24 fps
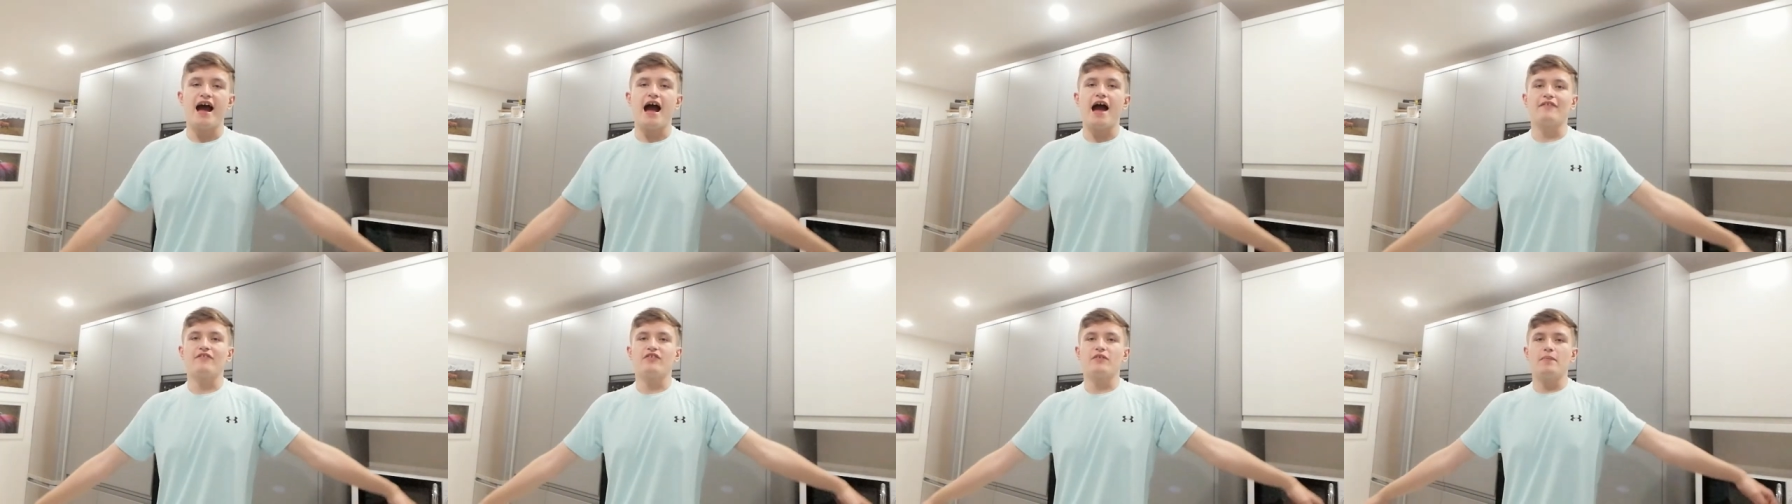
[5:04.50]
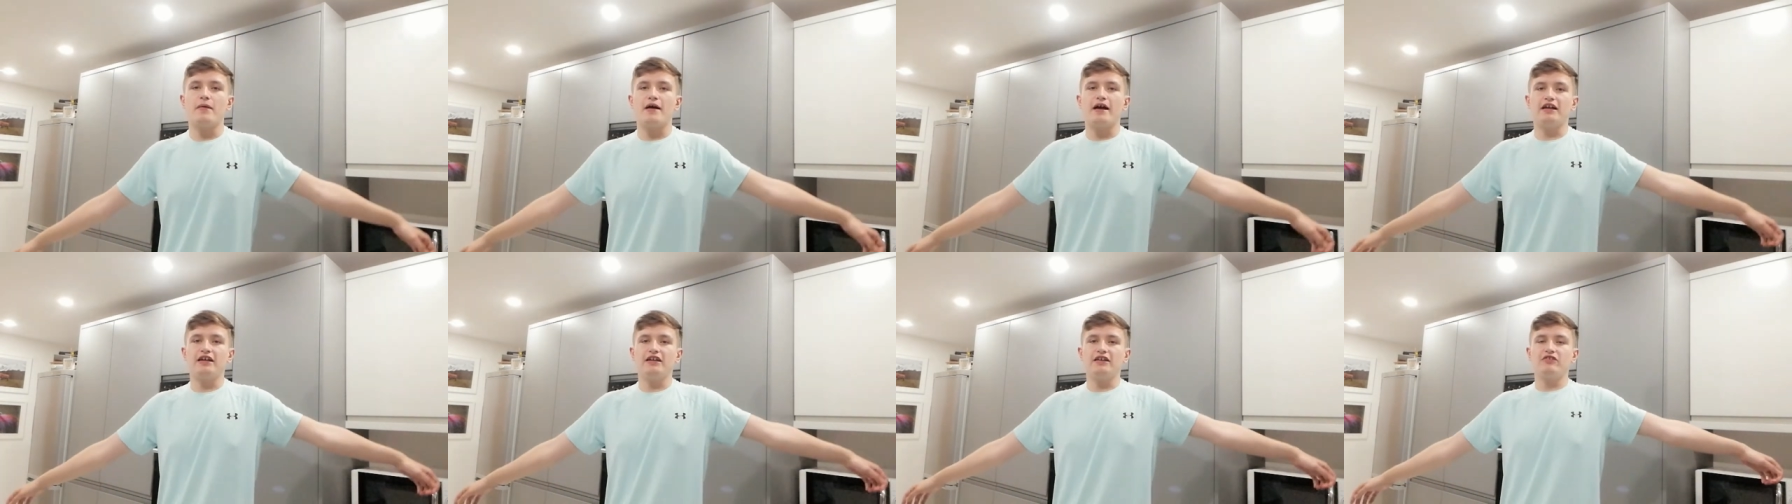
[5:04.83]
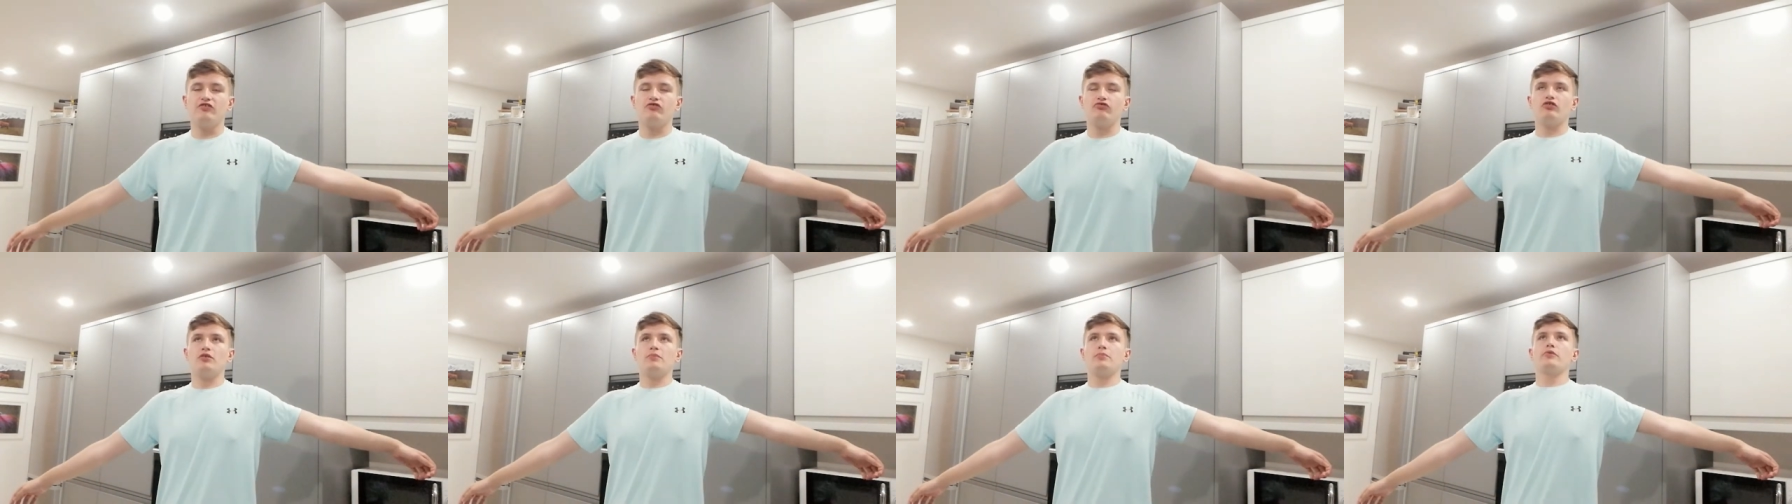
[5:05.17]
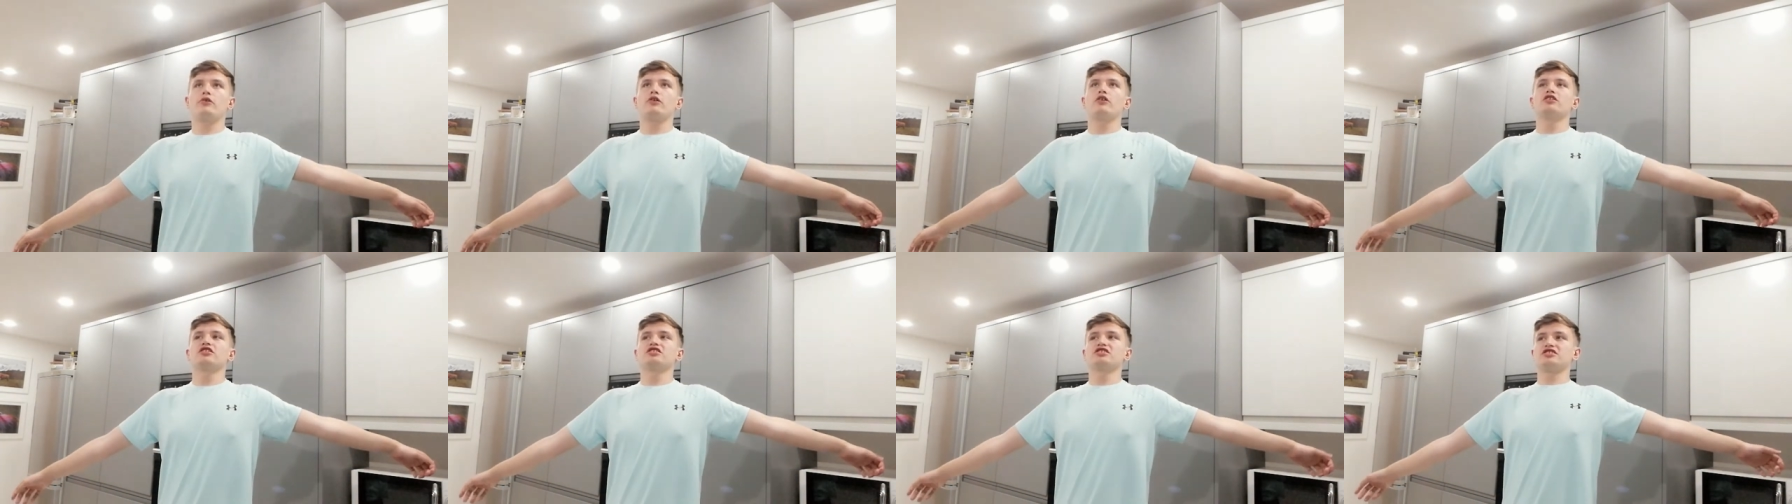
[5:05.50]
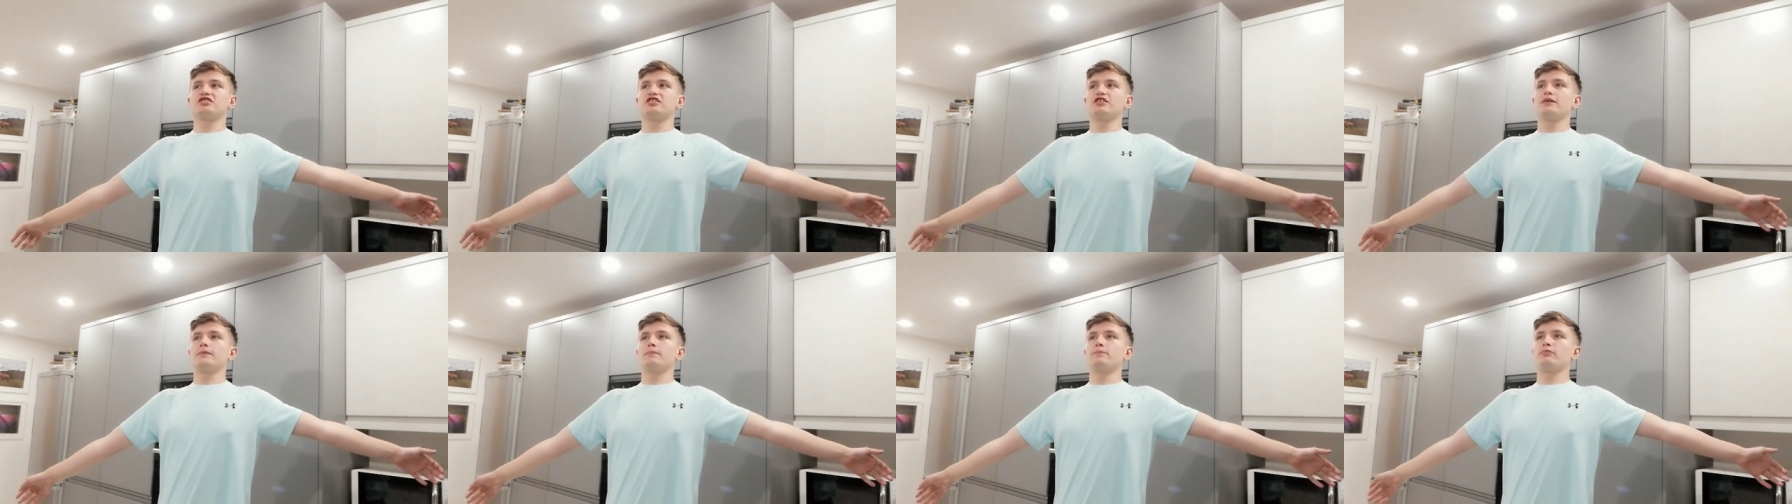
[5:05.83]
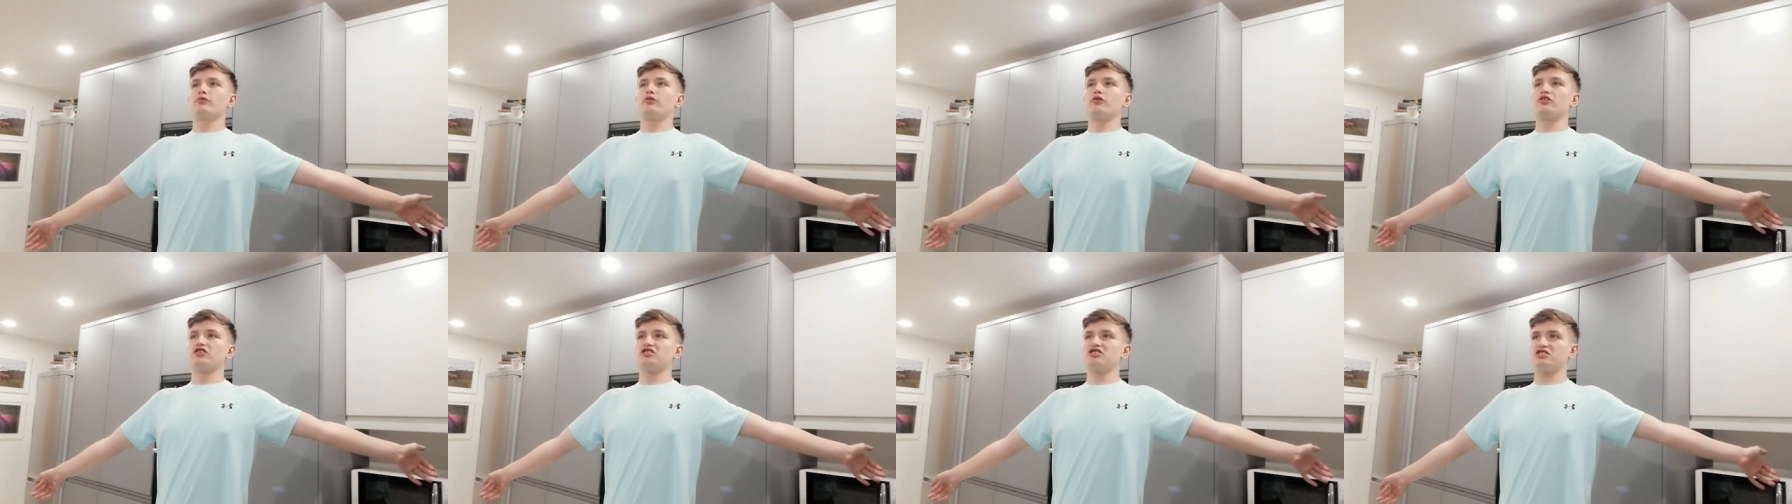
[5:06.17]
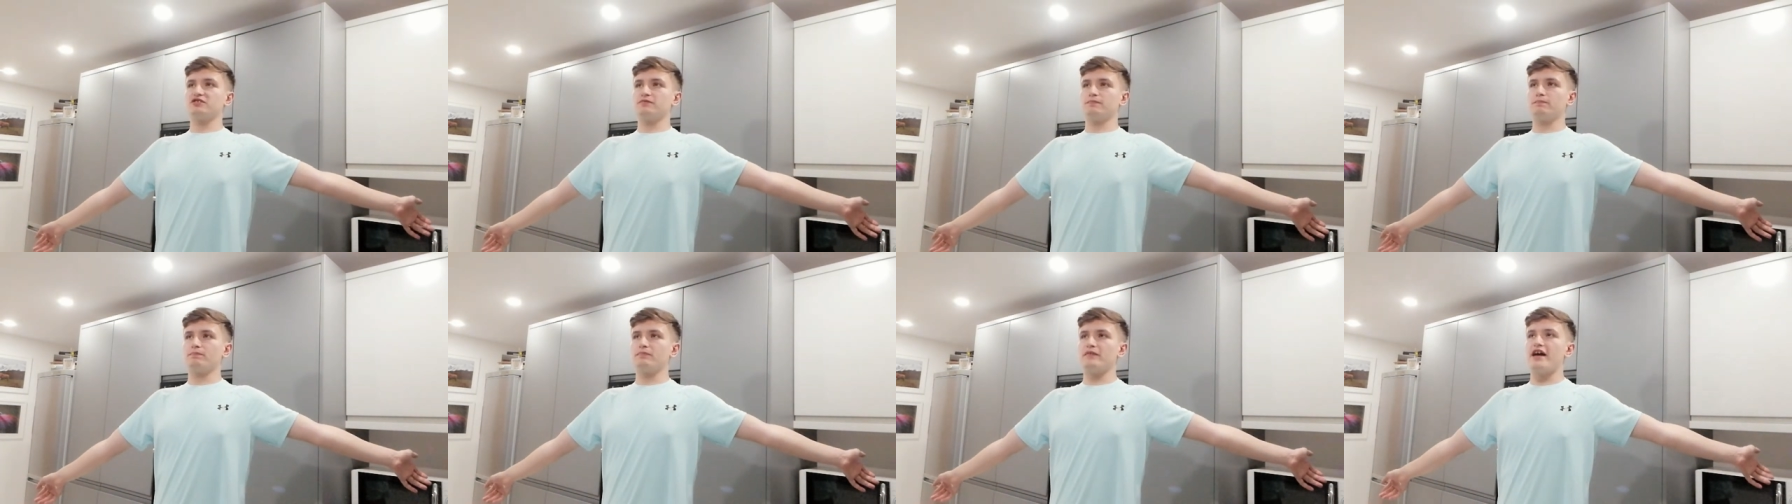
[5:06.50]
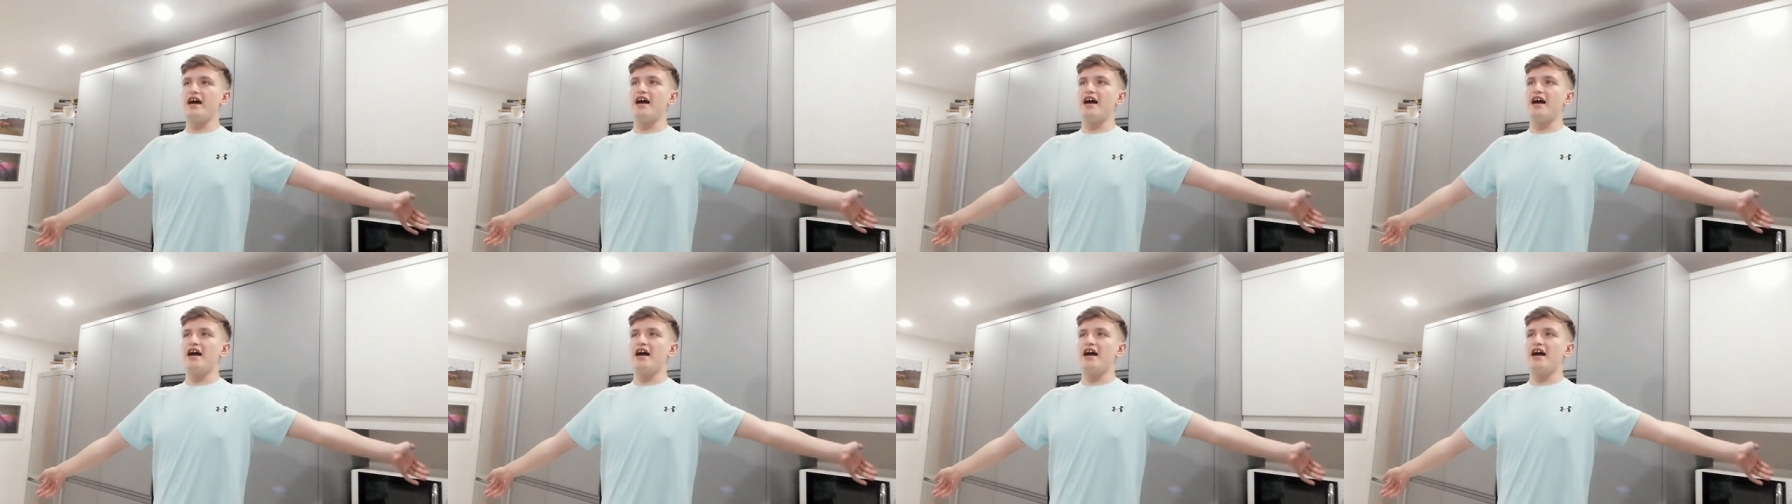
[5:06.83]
have a pastry brush to brush